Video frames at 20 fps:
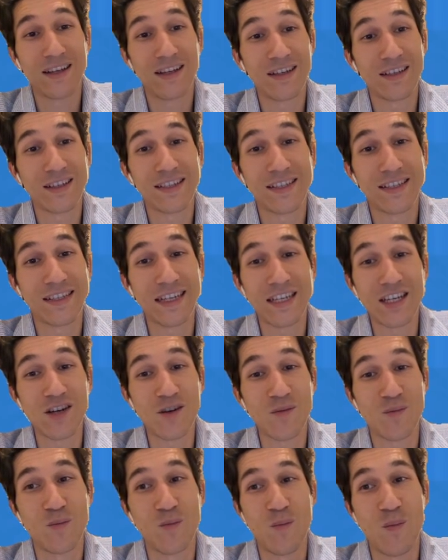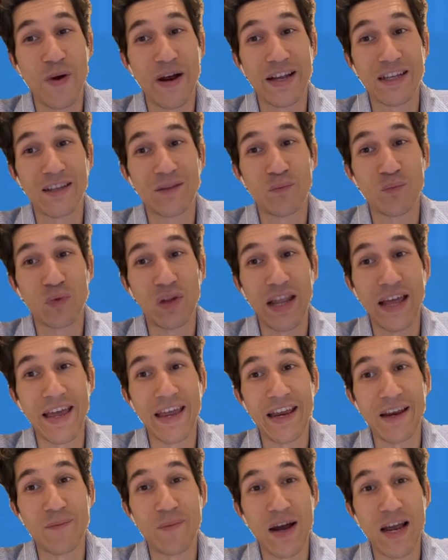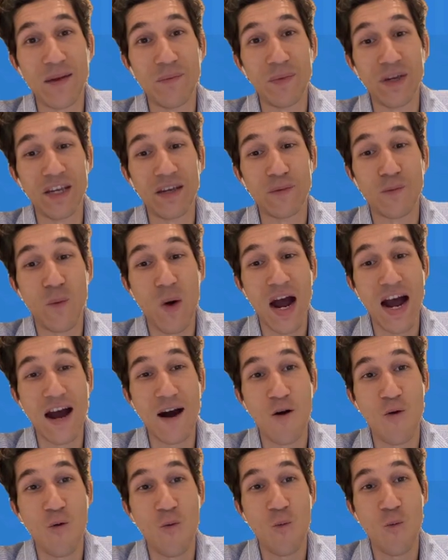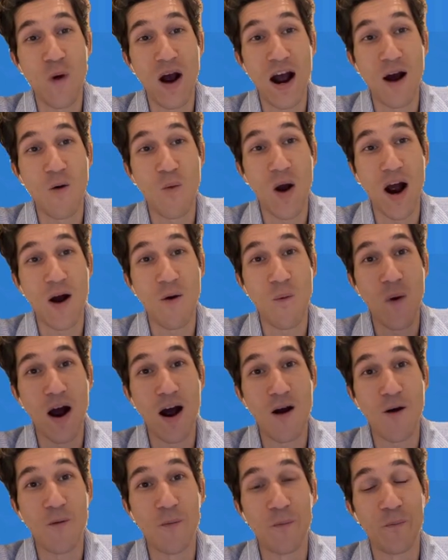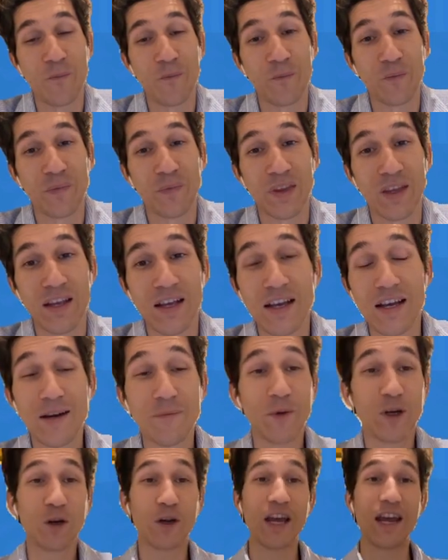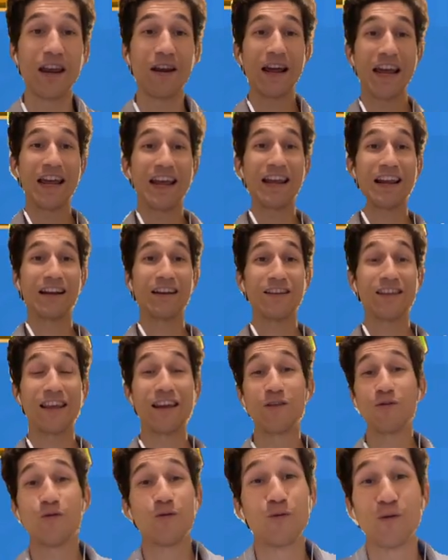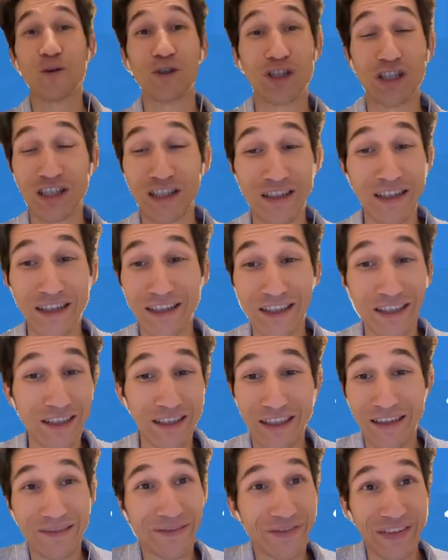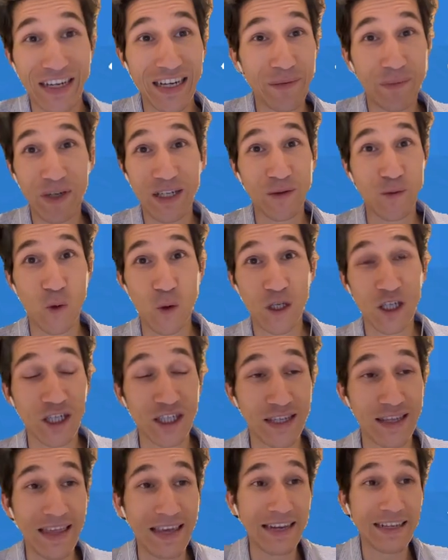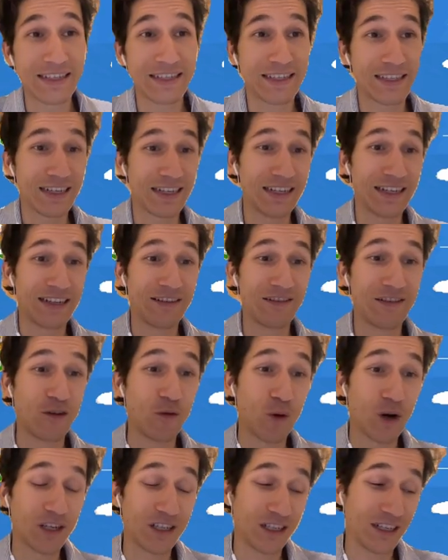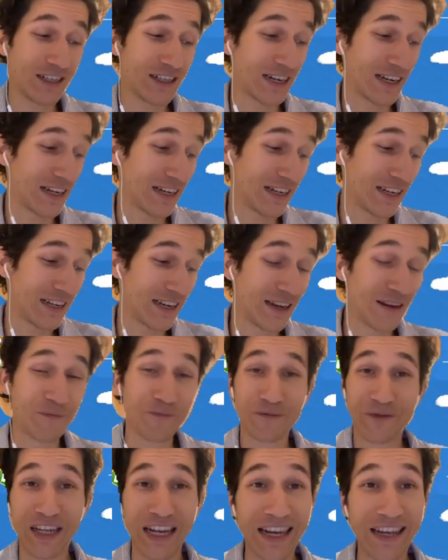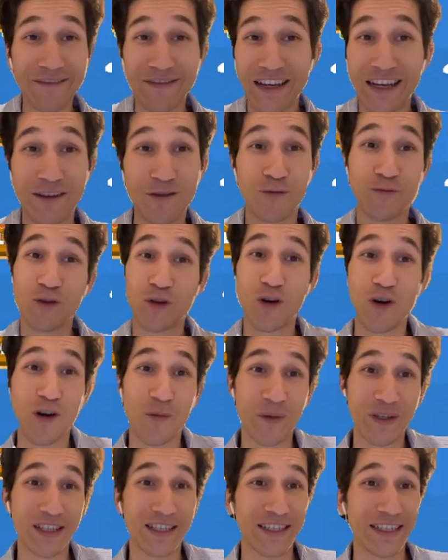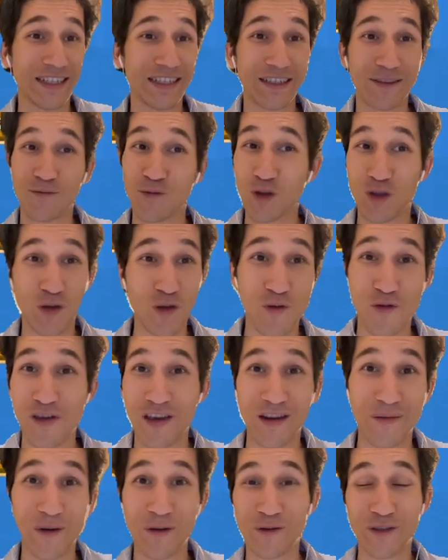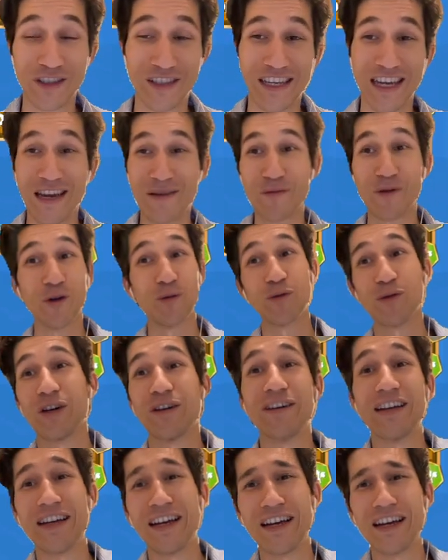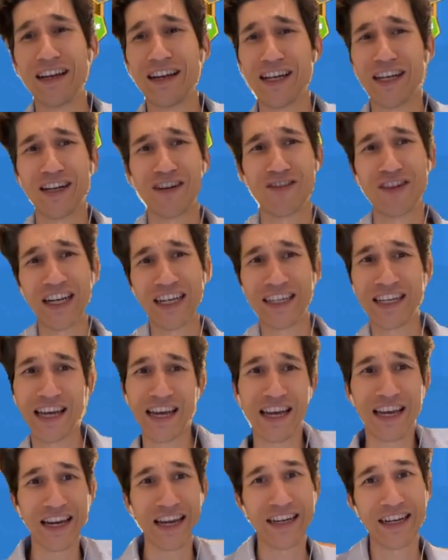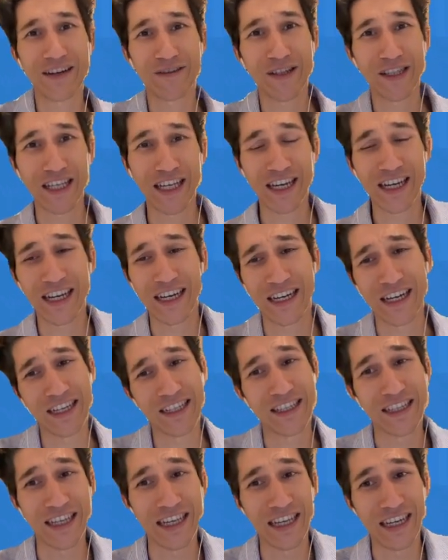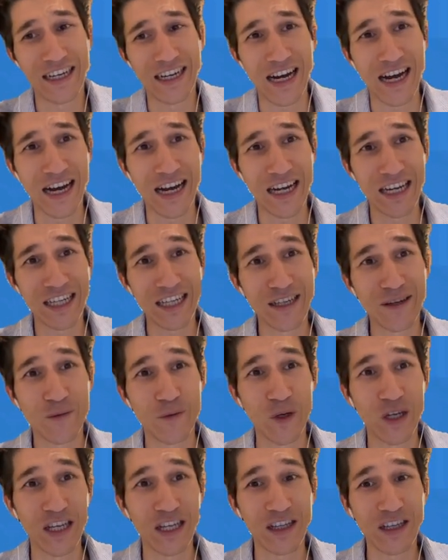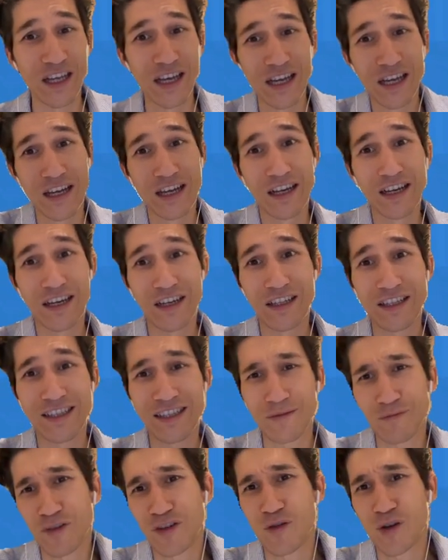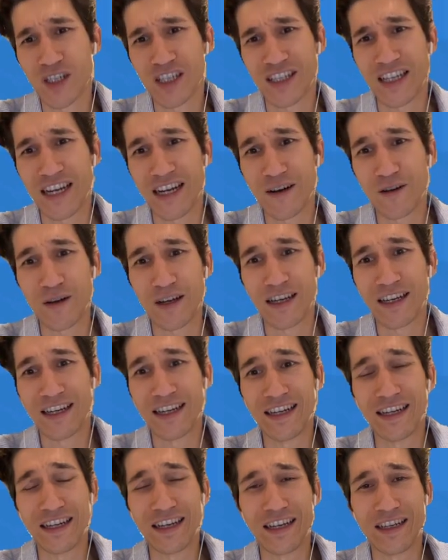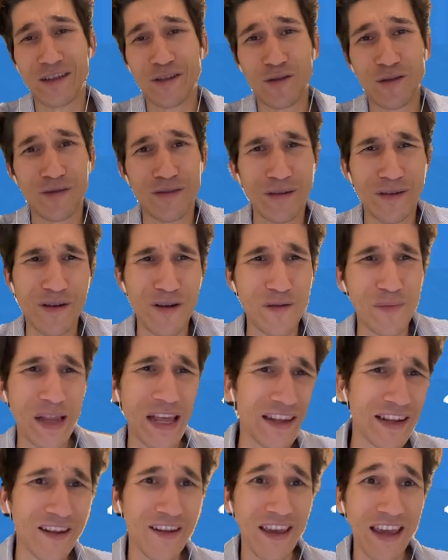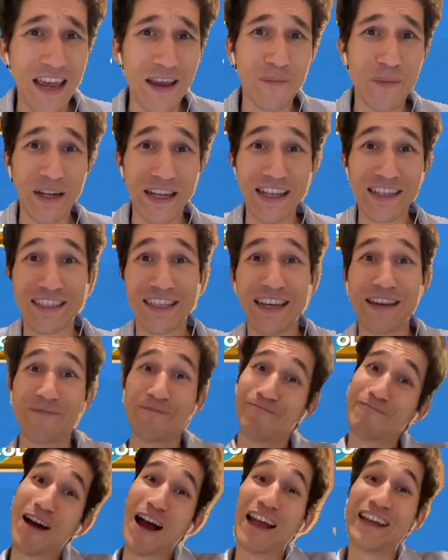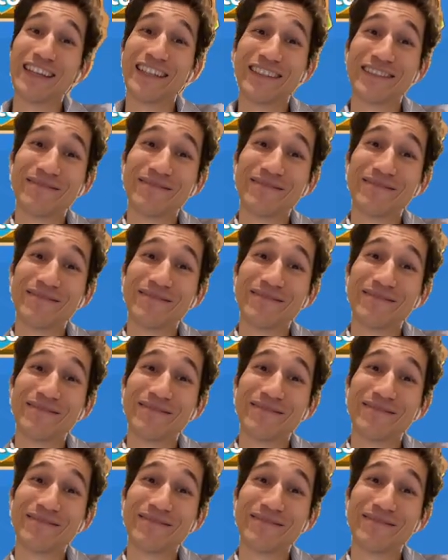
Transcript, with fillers: such a bad playing by me. Wow, wow, wow, wow. But okay, hey, thank you for watching. Uh, if anybody watched this and recording, and yeah, leave any of your comments and what do you think about this game. Hope you're having a great day and everything. And I think I will stop recording now. And I don't know if I'm going to play another game, but let's see. Bye.